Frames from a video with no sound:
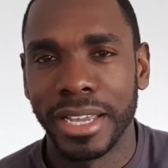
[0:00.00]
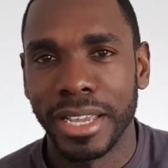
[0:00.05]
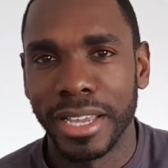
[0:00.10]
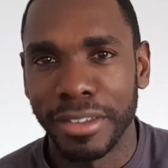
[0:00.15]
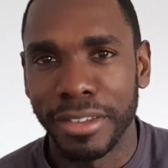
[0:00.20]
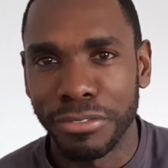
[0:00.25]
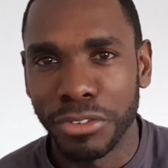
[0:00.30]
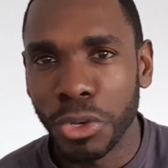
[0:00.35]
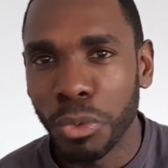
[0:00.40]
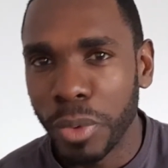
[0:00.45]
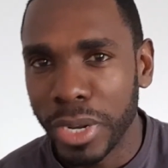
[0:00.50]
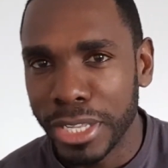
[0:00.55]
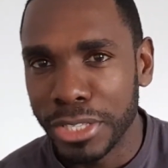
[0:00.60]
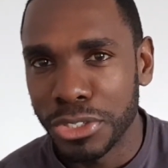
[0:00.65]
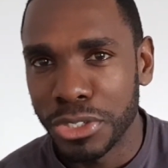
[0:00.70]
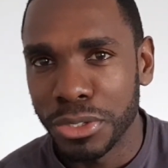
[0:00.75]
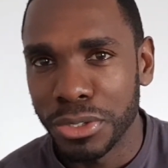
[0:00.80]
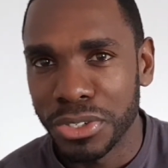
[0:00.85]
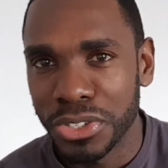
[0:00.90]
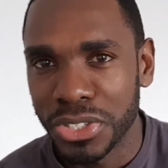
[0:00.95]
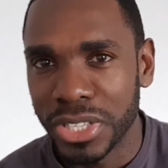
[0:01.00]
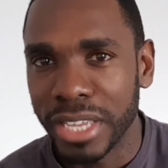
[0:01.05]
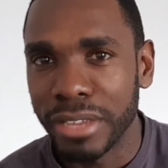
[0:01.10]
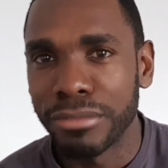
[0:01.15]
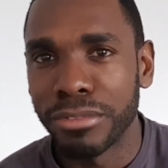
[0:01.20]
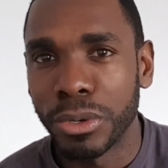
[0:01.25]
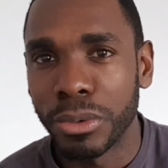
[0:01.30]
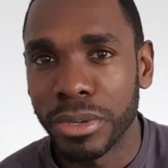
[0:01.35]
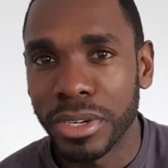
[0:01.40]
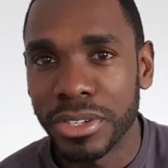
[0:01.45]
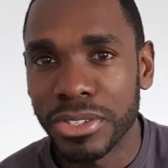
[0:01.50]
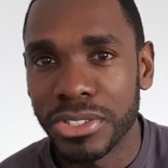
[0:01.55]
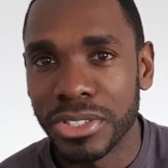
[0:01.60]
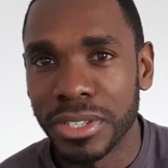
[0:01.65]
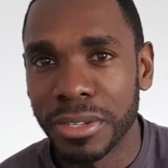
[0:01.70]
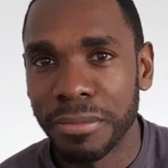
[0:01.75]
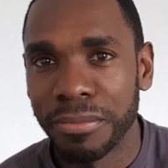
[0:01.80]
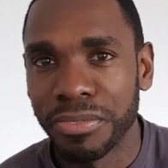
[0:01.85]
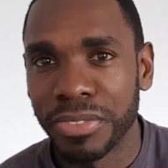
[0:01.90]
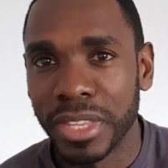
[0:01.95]
If you're willing to stay focused,
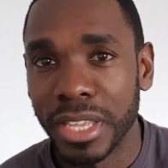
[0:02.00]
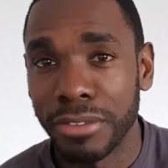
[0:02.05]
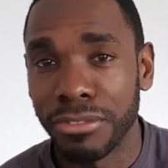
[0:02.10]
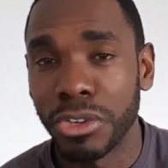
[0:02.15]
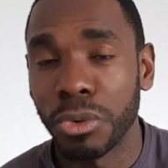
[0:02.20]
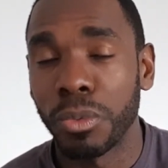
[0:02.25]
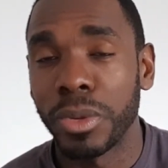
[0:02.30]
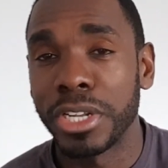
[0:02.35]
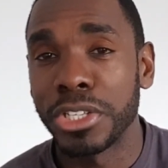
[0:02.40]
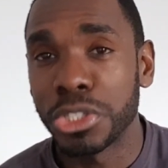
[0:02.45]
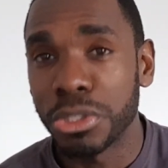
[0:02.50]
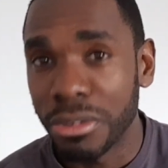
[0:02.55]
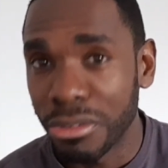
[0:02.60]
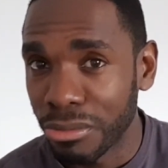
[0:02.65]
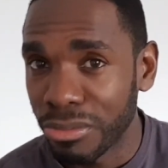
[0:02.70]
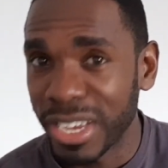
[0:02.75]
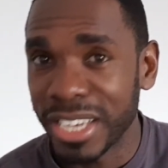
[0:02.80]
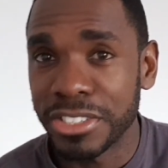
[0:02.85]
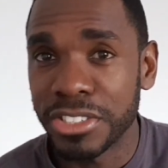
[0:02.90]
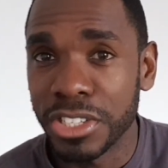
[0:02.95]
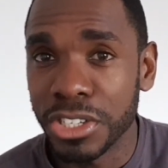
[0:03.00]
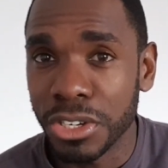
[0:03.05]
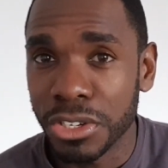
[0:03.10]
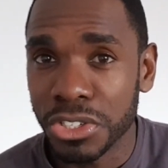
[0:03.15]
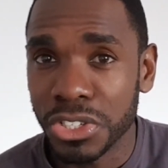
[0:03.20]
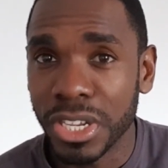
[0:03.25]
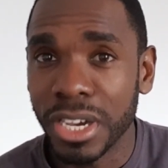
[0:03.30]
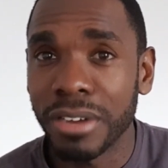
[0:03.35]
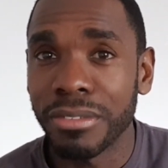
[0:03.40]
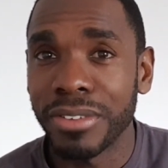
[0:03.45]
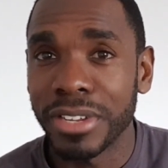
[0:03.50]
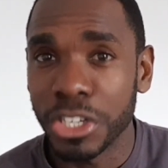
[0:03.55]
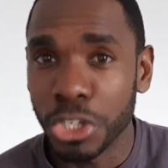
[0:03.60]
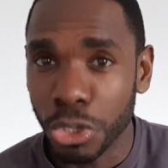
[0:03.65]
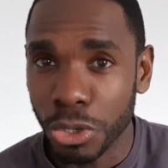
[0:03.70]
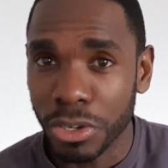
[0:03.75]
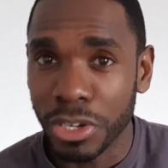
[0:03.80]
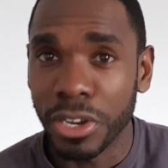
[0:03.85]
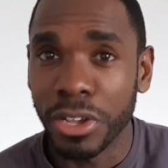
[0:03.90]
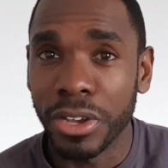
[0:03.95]
if you're willing to invest in yourself and
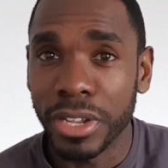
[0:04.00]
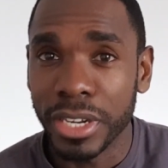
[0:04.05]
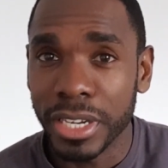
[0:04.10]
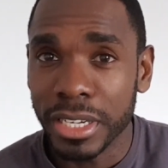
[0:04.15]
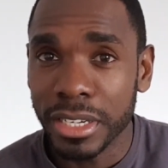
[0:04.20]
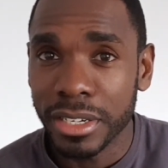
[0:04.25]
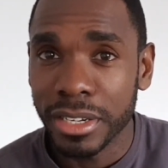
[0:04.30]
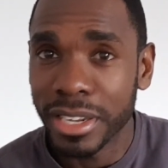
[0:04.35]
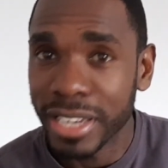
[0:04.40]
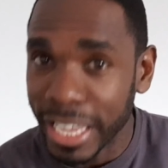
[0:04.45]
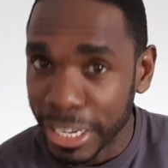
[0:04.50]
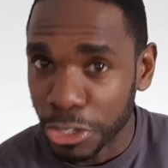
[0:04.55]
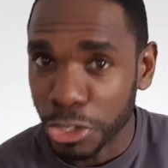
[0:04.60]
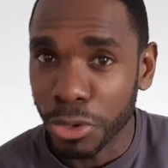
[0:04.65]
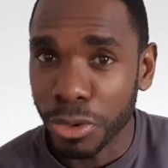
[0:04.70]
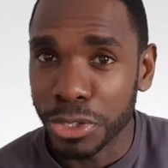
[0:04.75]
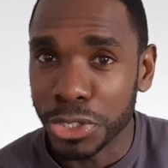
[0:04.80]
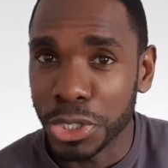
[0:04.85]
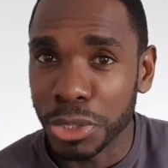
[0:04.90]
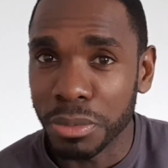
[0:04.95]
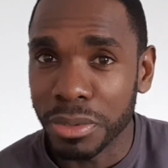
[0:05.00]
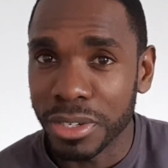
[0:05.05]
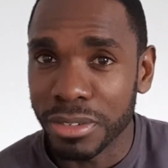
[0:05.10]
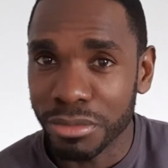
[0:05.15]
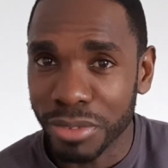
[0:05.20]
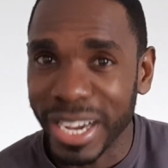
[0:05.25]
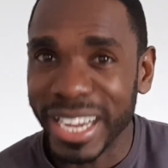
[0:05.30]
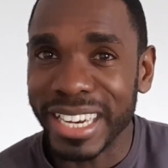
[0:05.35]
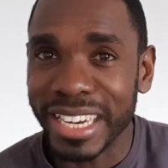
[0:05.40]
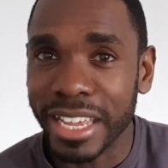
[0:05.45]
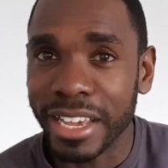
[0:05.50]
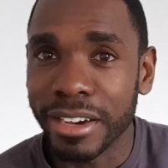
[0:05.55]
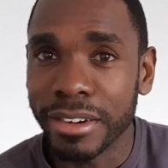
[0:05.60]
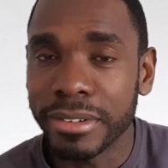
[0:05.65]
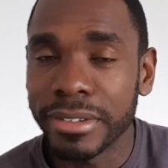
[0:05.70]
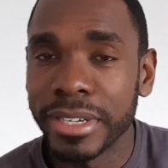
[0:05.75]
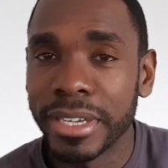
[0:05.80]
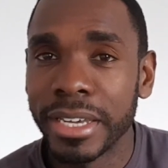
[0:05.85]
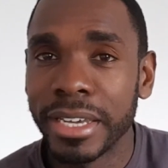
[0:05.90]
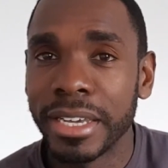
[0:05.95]
you're learning like you're doing right
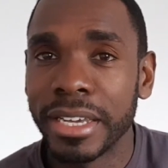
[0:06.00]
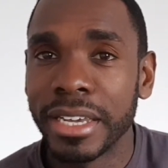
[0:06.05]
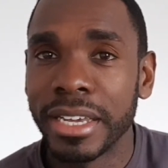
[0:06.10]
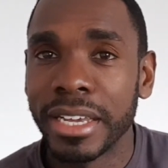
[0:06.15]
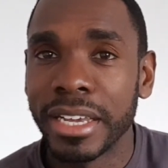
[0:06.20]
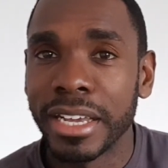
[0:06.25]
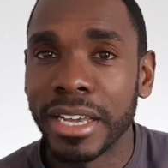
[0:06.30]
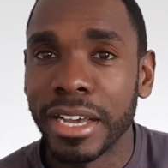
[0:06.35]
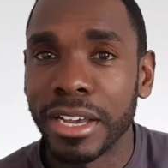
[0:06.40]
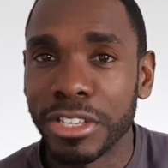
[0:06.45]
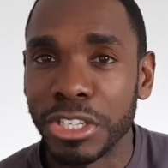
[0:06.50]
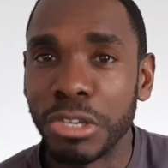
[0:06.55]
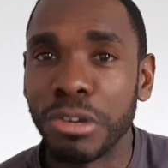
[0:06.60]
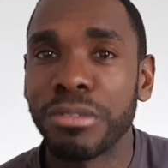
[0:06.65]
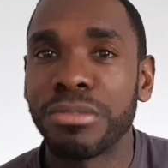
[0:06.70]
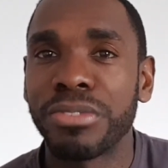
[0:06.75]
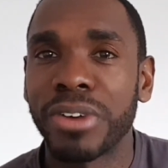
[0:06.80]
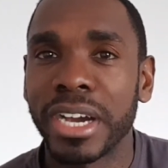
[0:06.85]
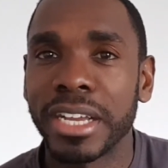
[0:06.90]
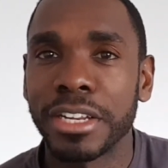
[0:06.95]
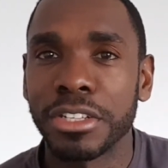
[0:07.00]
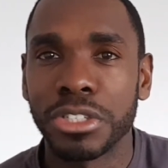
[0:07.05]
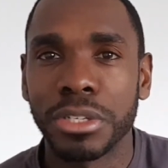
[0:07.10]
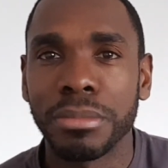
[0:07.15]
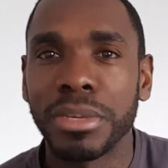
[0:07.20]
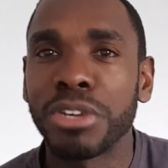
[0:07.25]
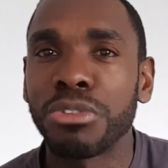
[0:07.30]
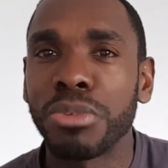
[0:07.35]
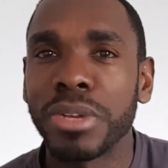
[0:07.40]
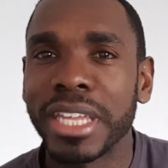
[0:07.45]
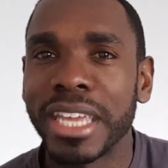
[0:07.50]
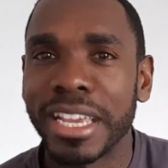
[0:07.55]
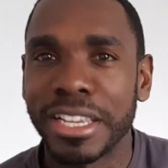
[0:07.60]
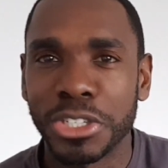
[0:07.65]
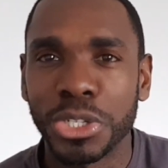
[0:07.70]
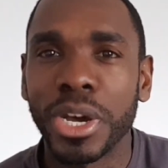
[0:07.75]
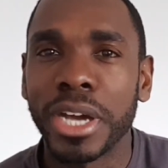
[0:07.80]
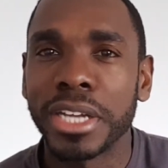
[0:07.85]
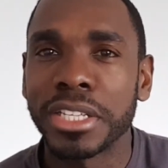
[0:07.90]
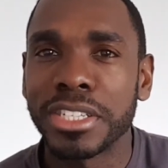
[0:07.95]
now, you'll find it to be a really
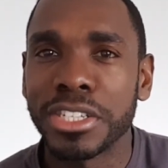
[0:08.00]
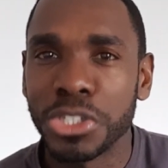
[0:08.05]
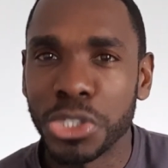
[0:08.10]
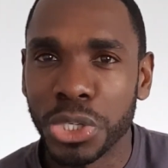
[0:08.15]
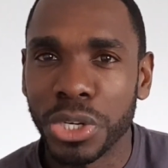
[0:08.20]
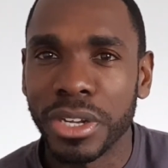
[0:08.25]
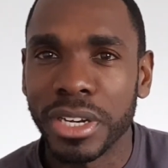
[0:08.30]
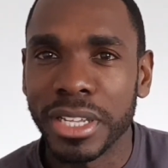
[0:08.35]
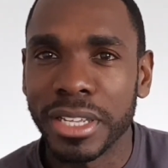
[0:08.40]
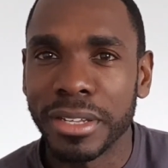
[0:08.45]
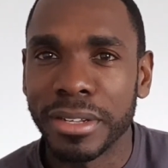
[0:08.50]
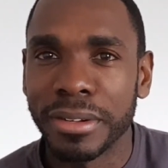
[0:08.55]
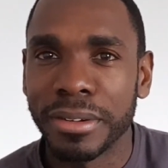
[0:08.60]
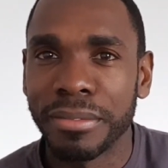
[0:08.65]
exciting journey.